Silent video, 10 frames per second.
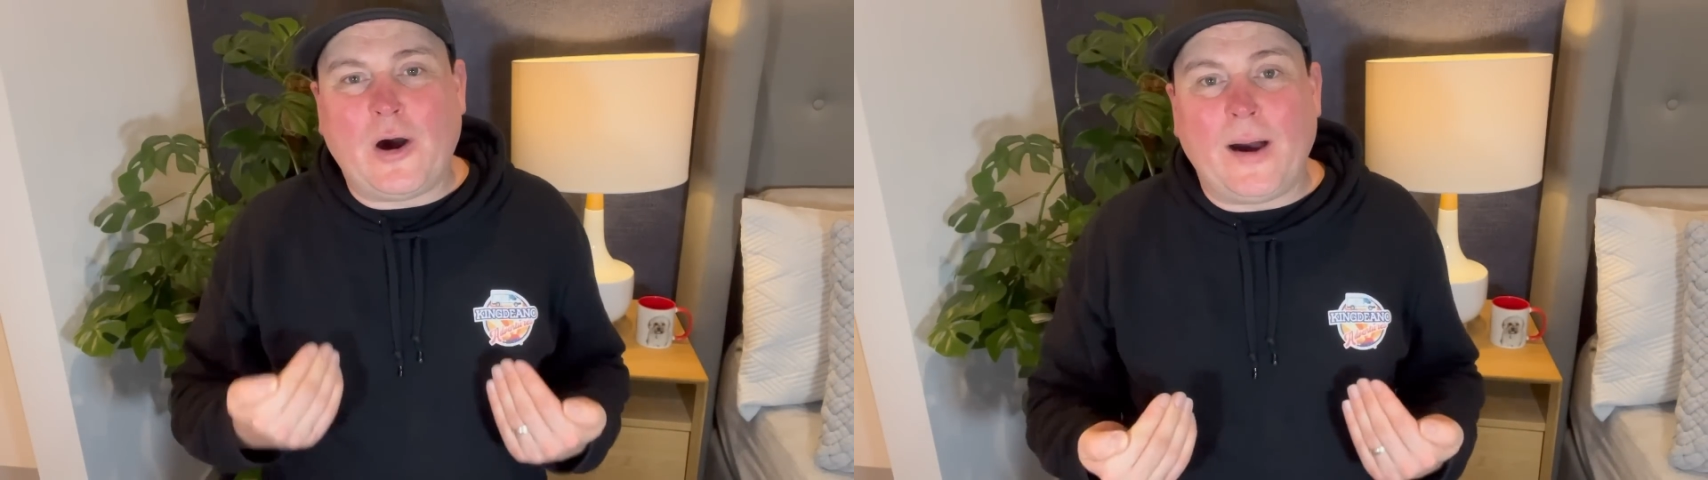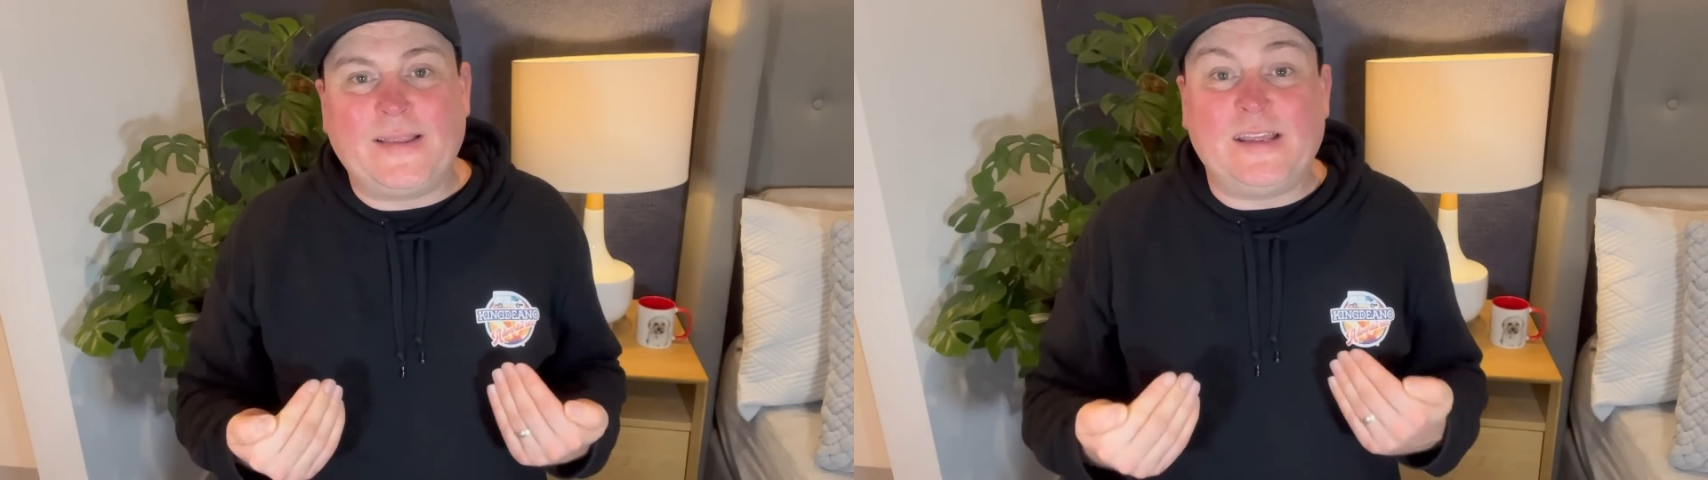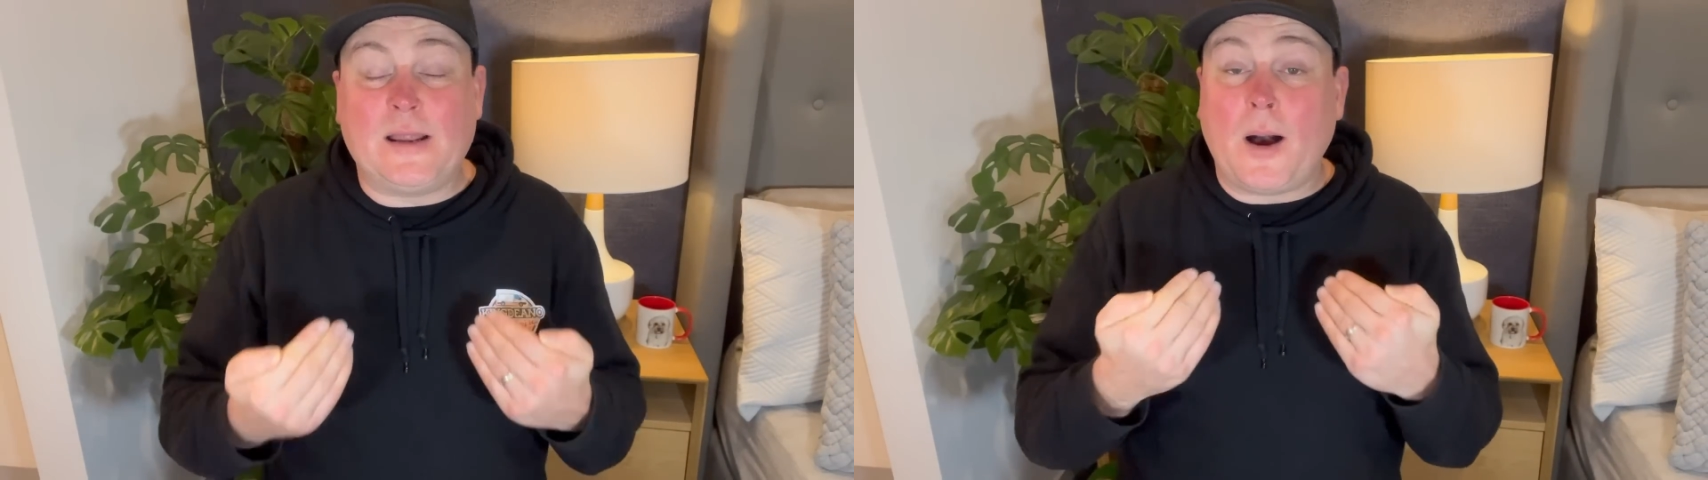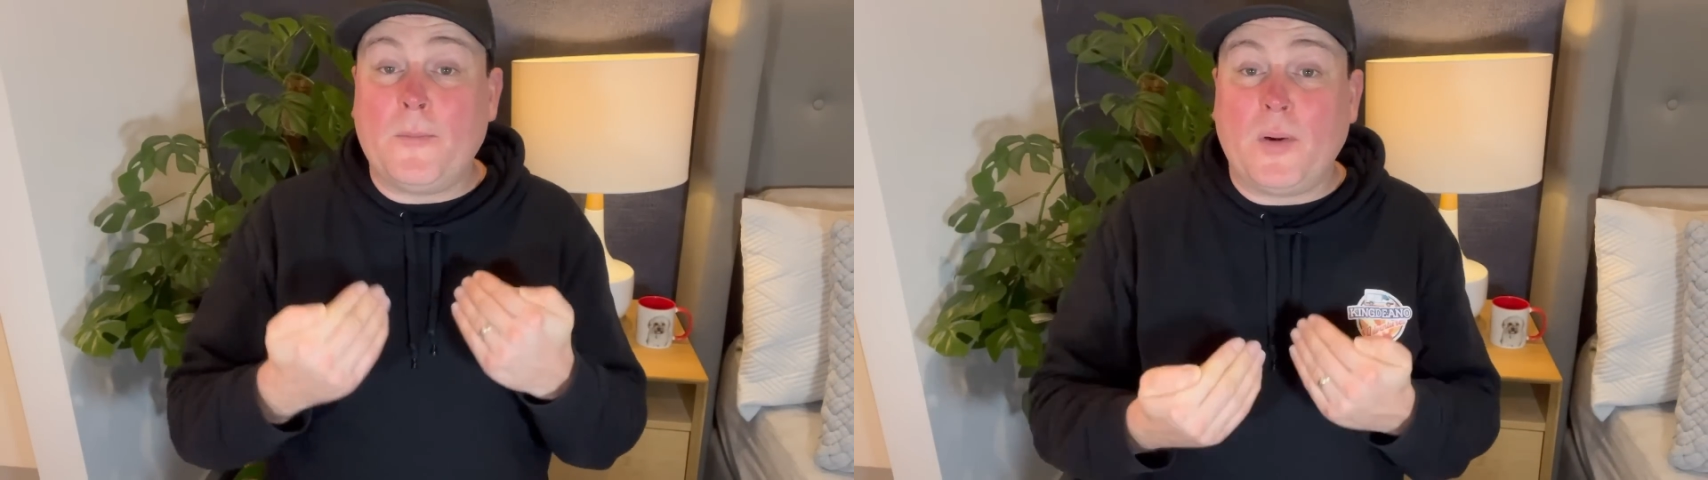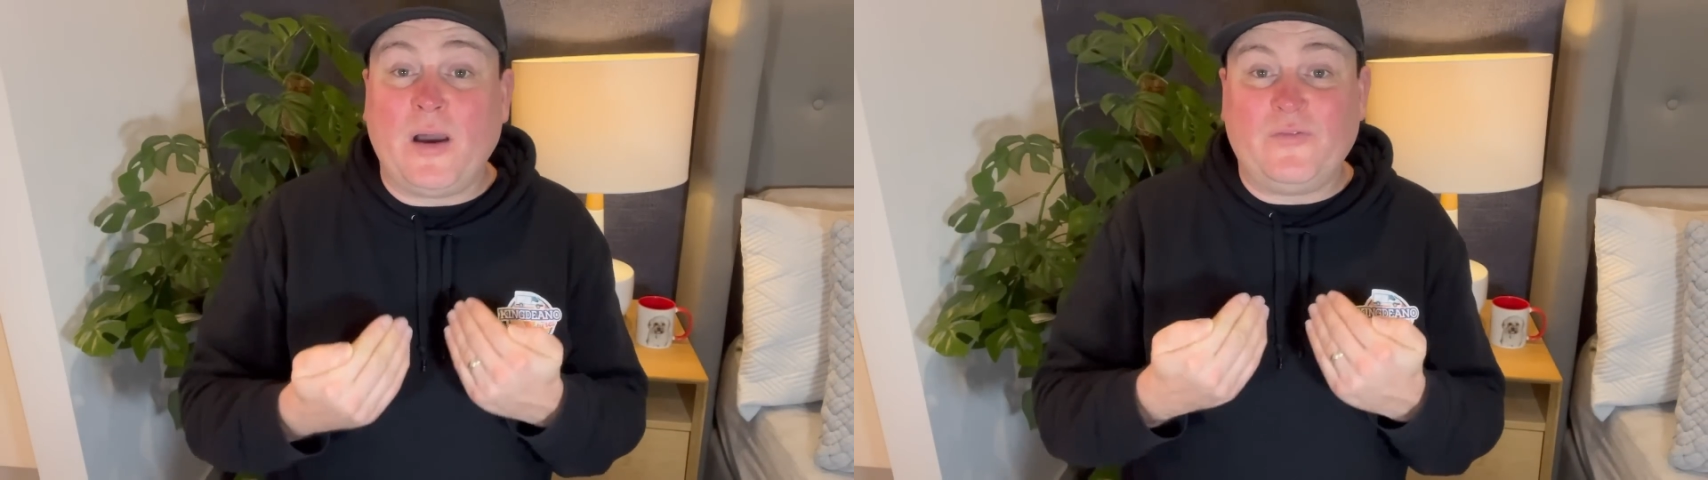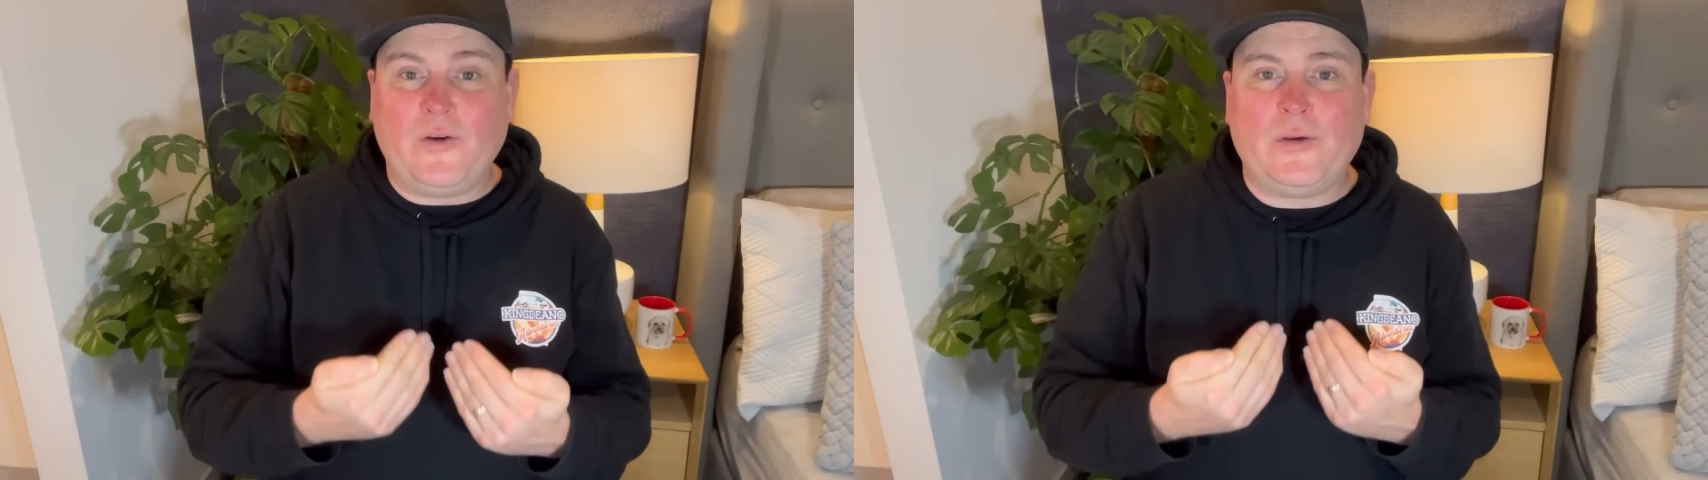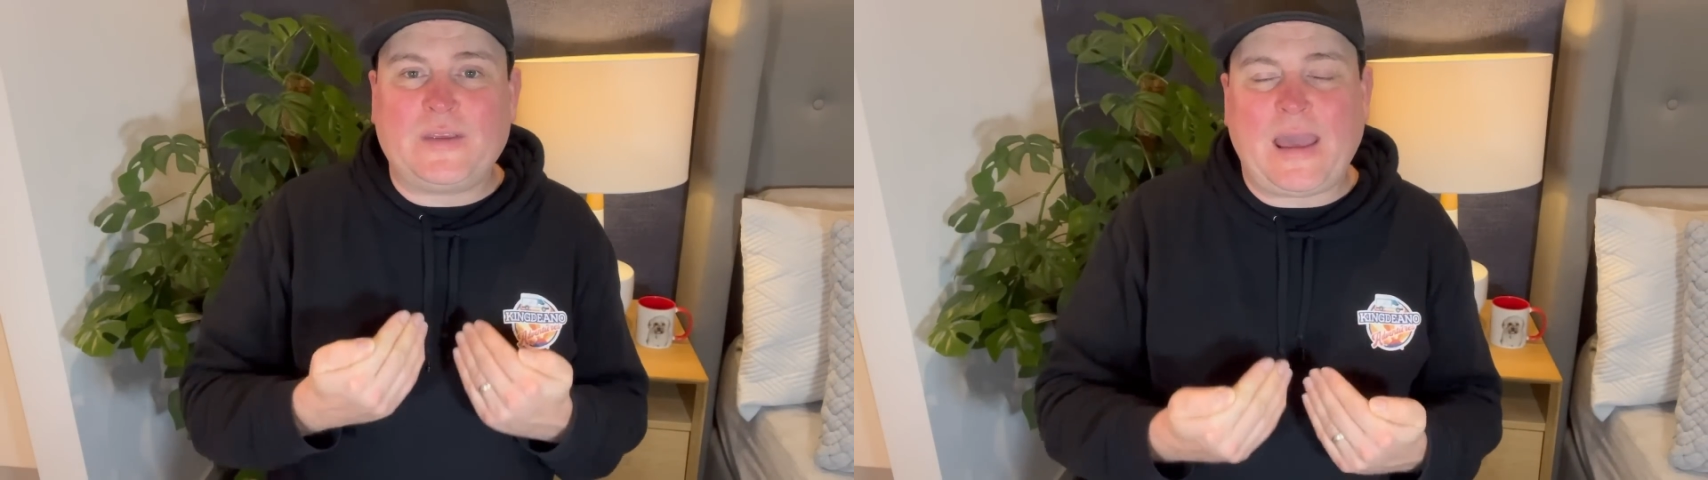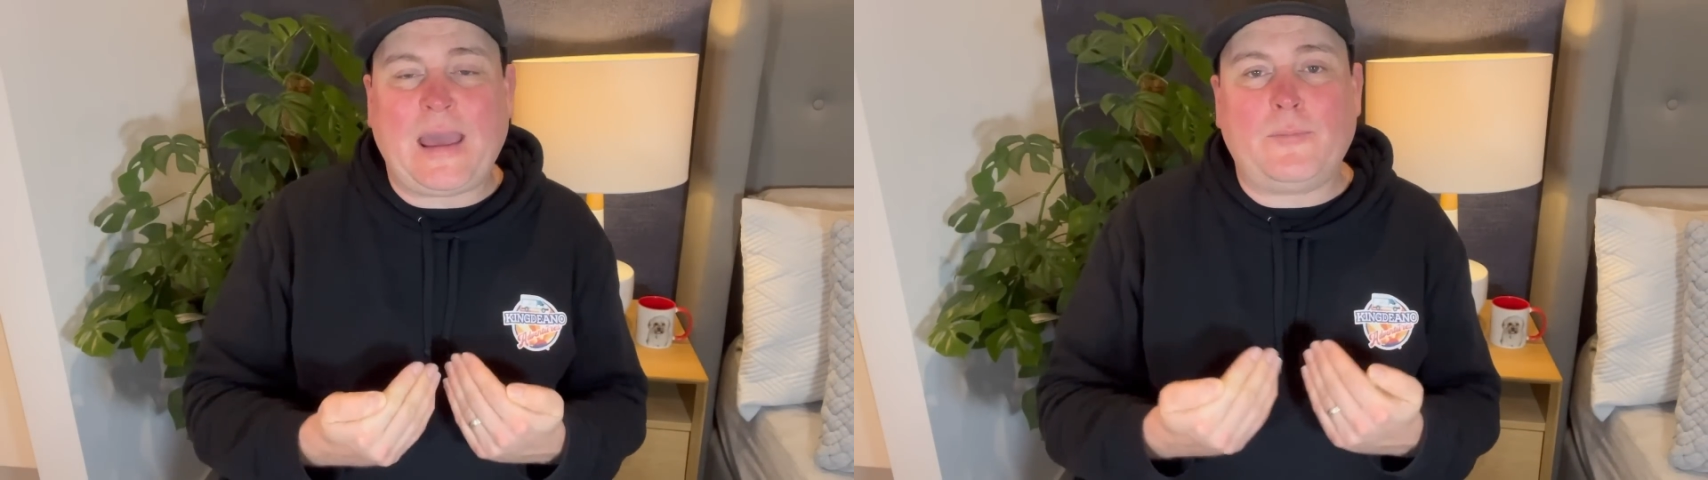I did on my
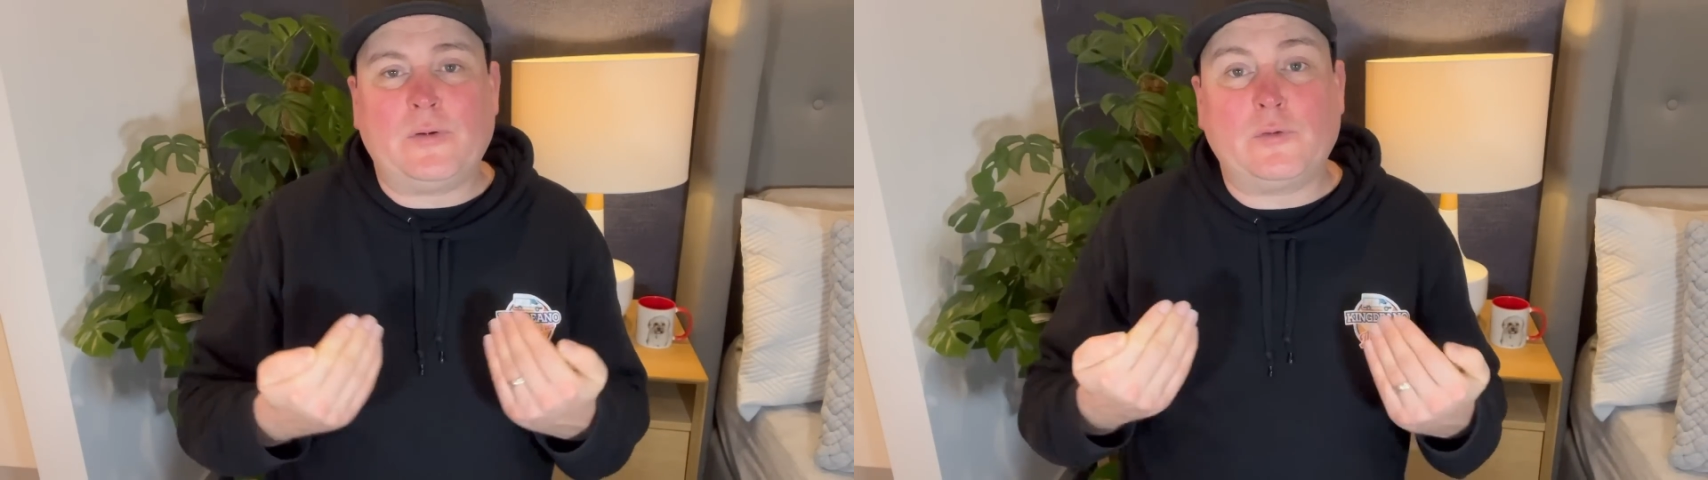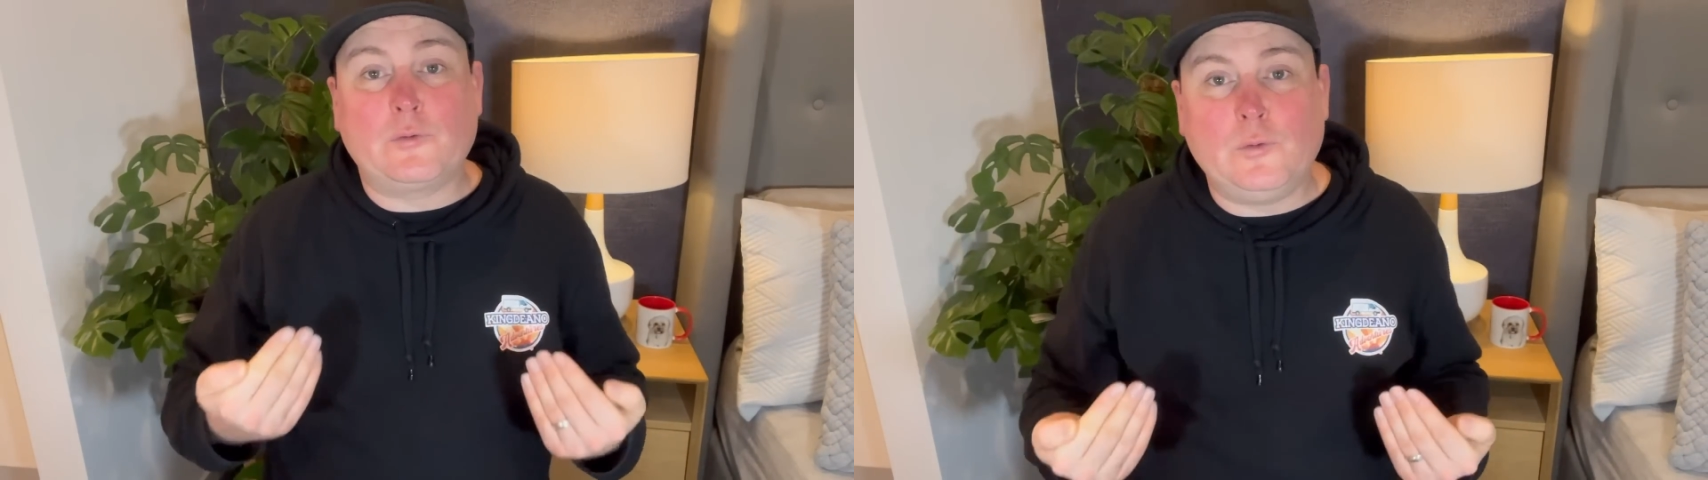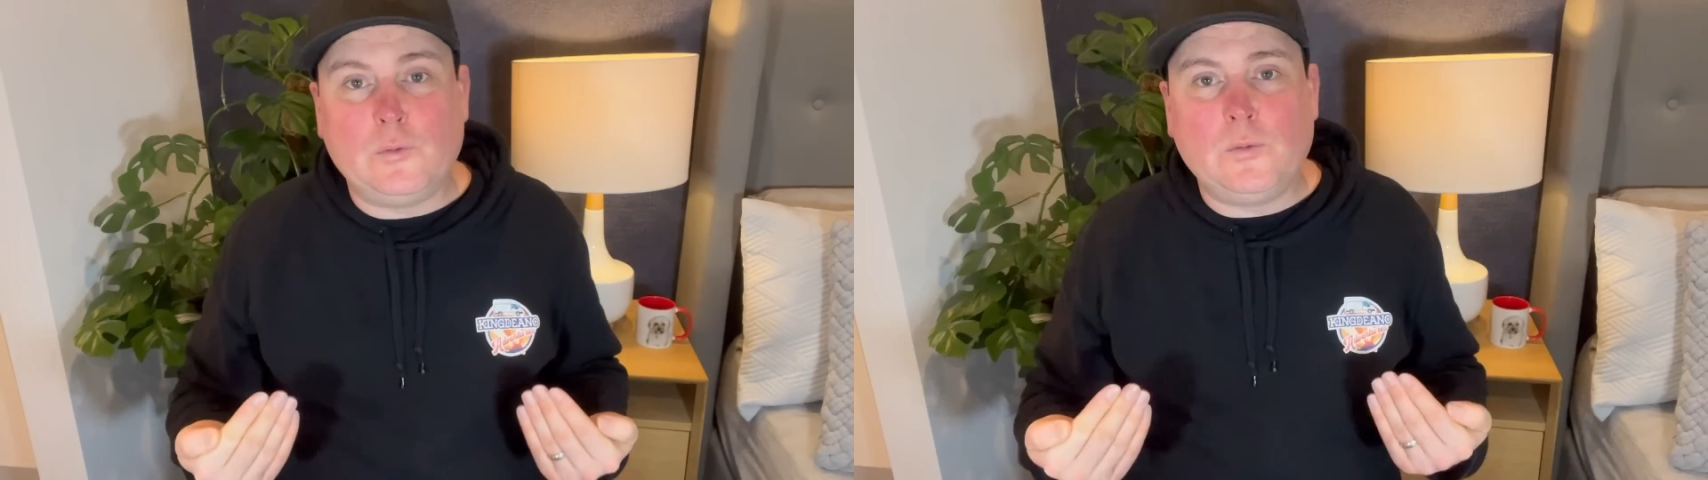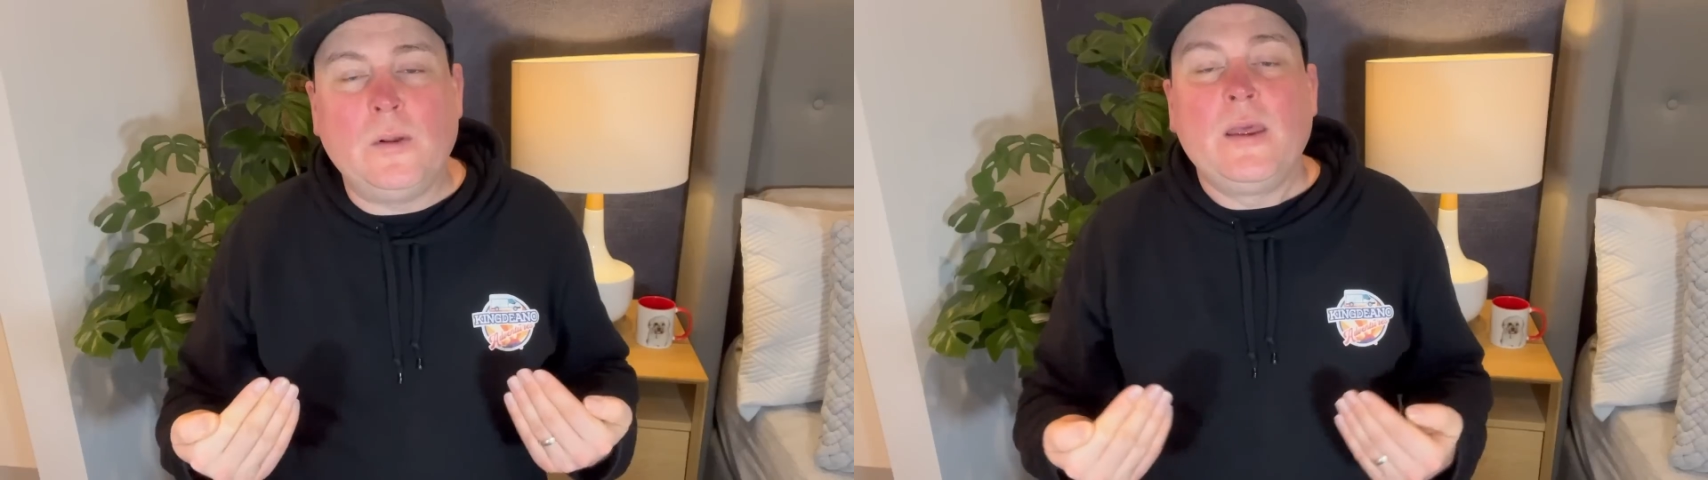first camp with school